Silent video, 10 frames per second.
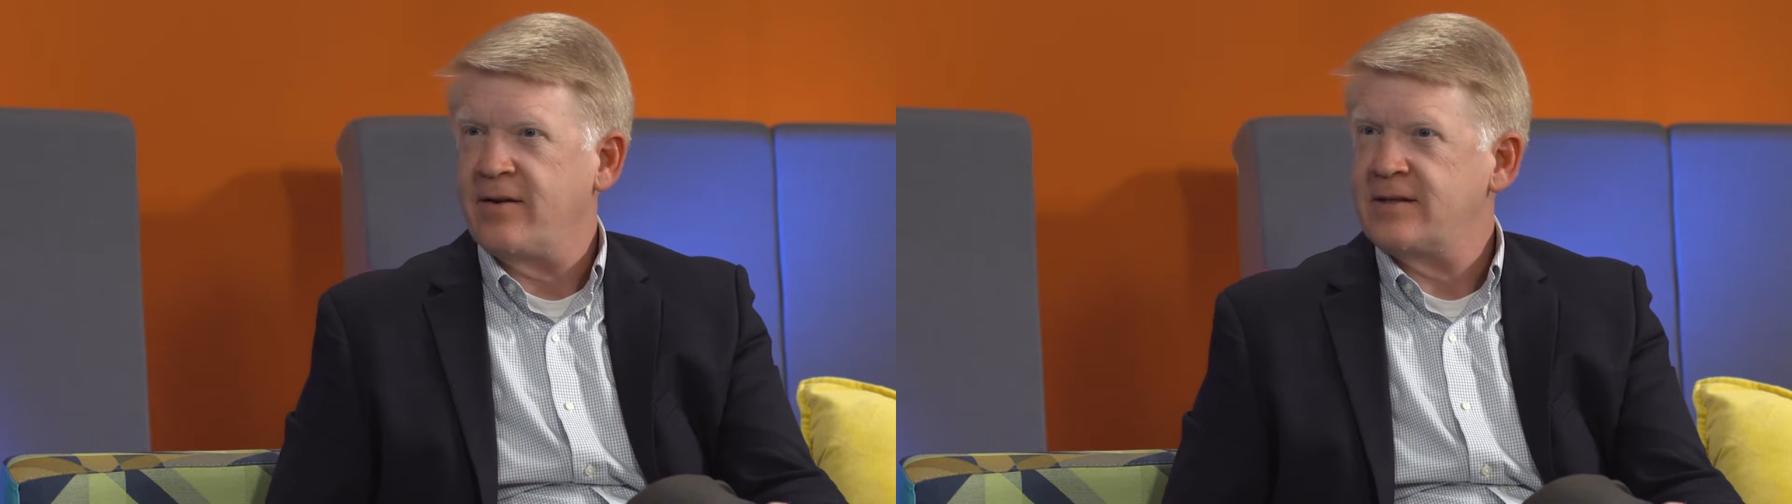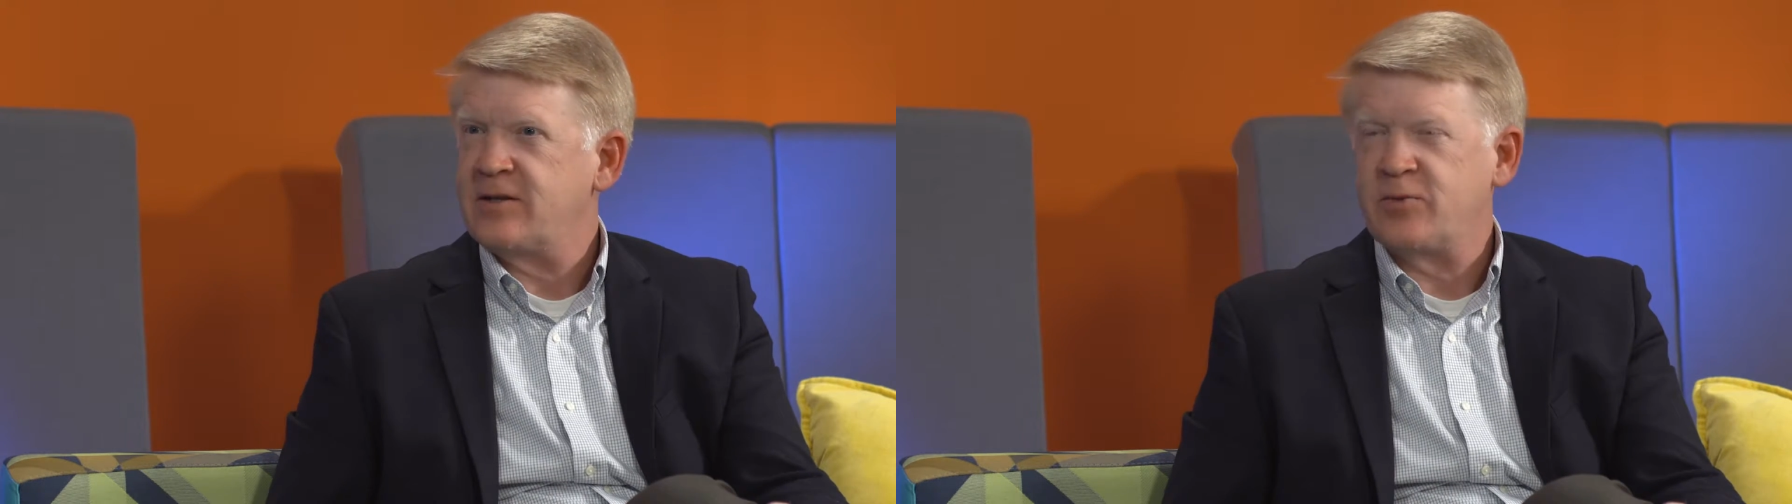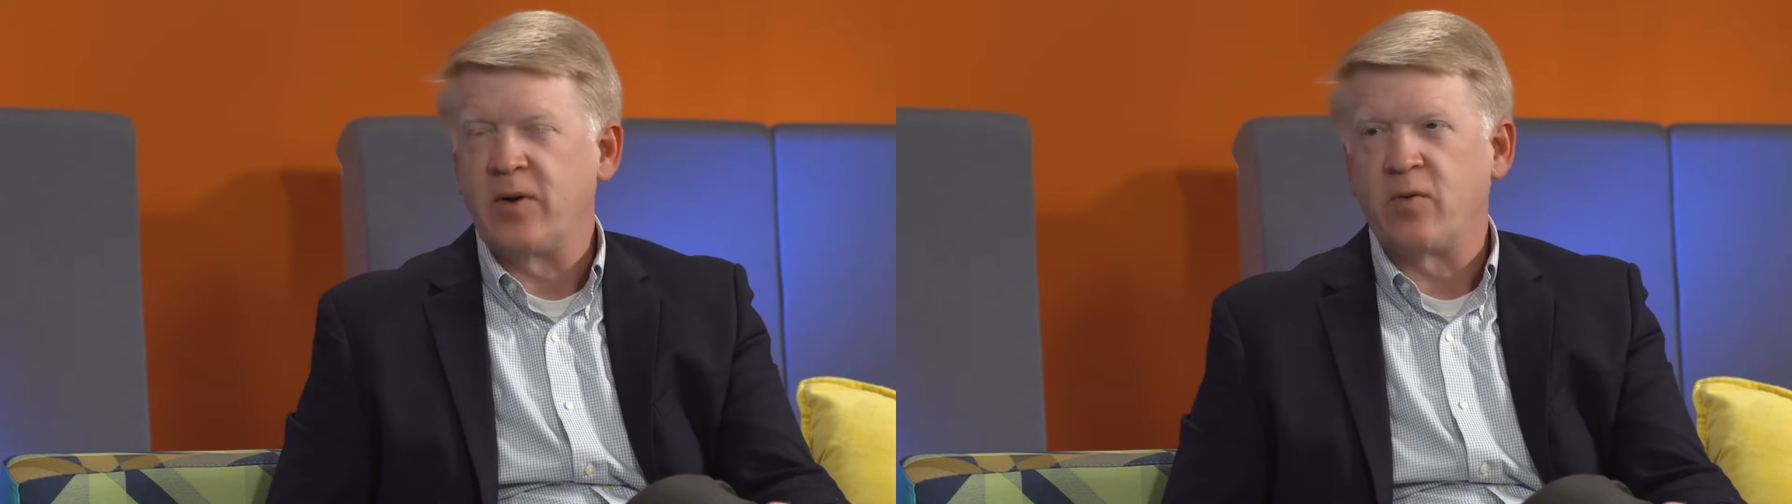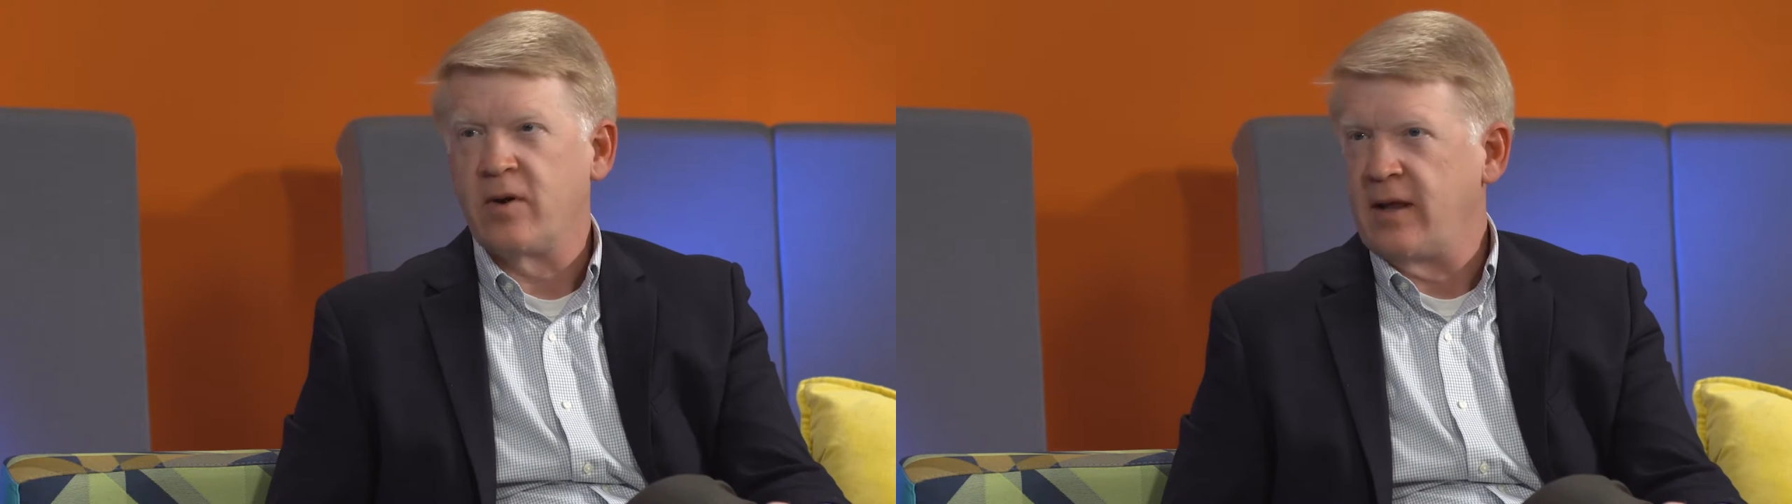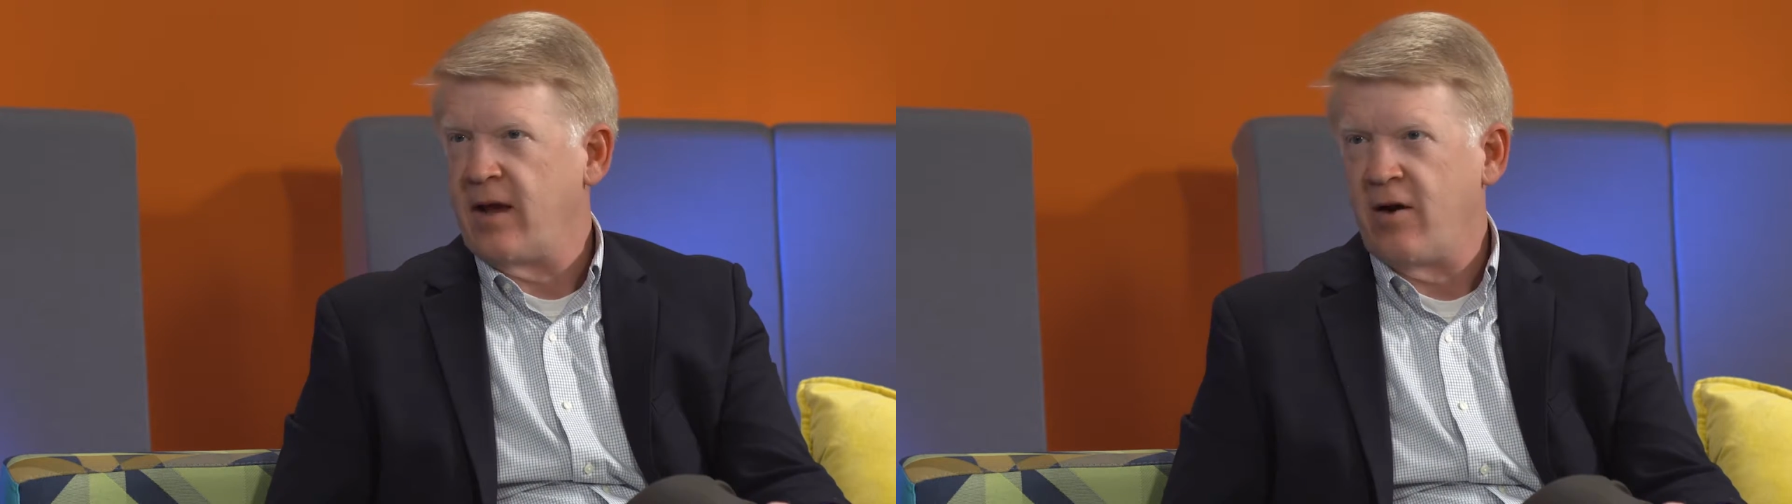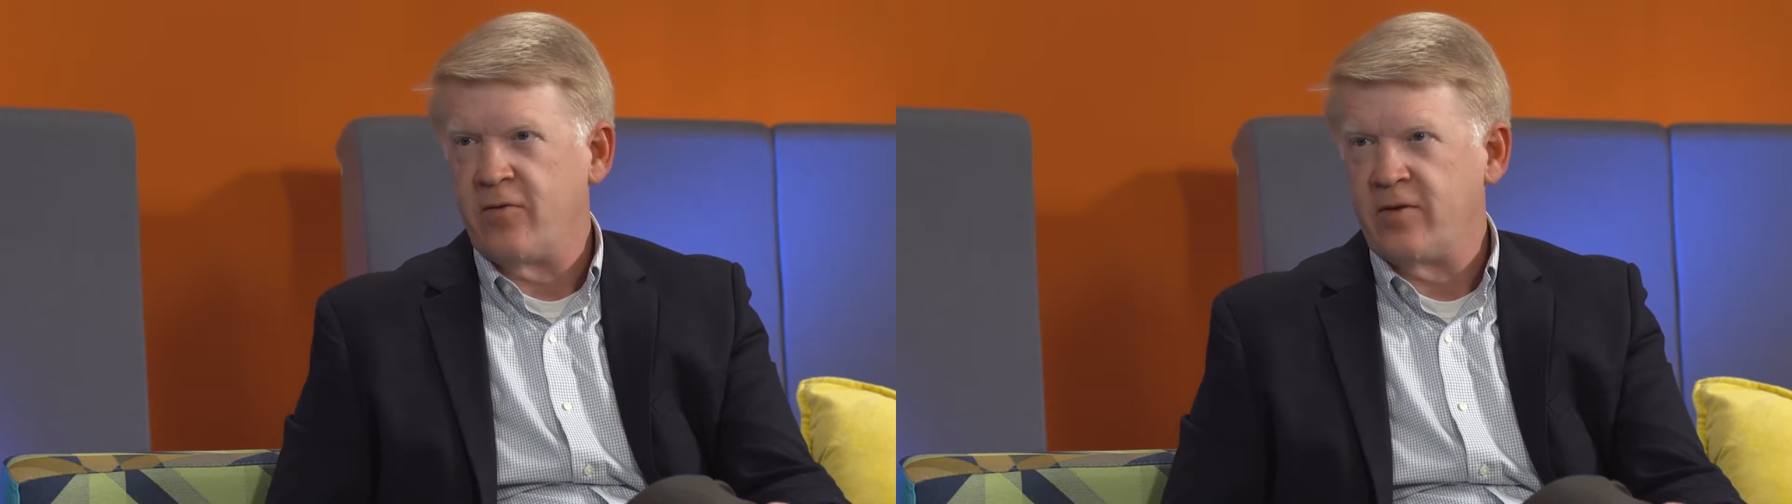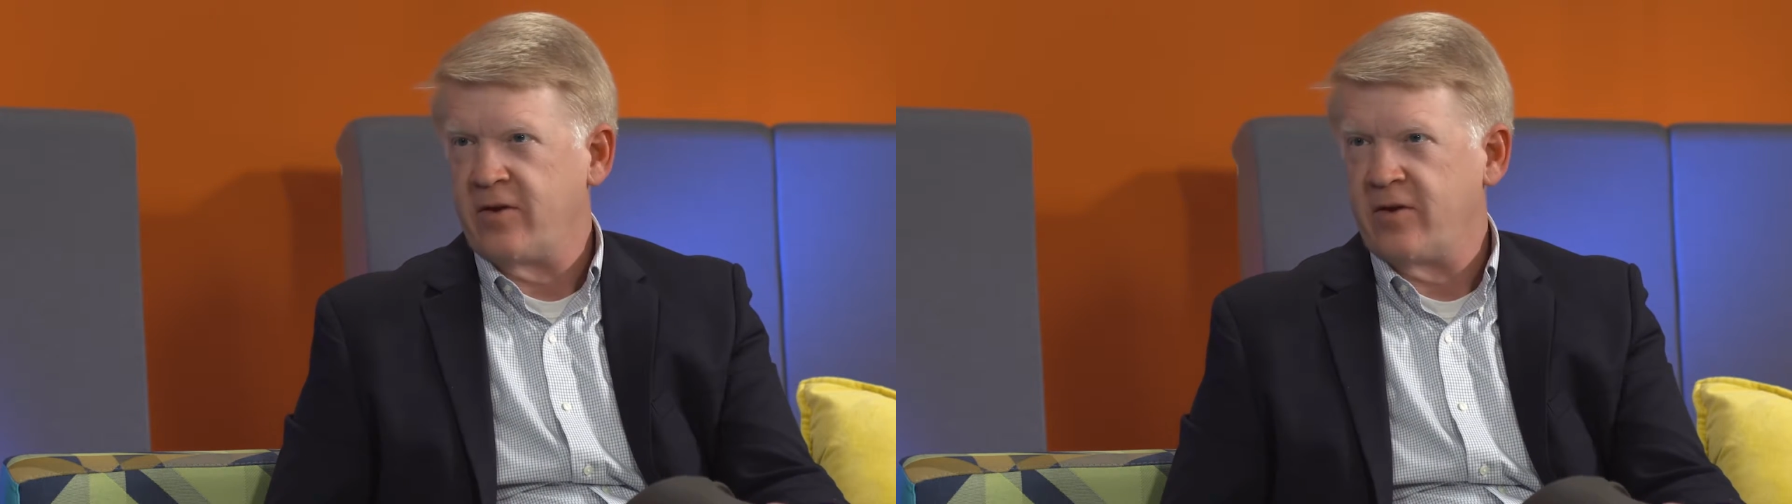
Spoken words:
This has been really helpful,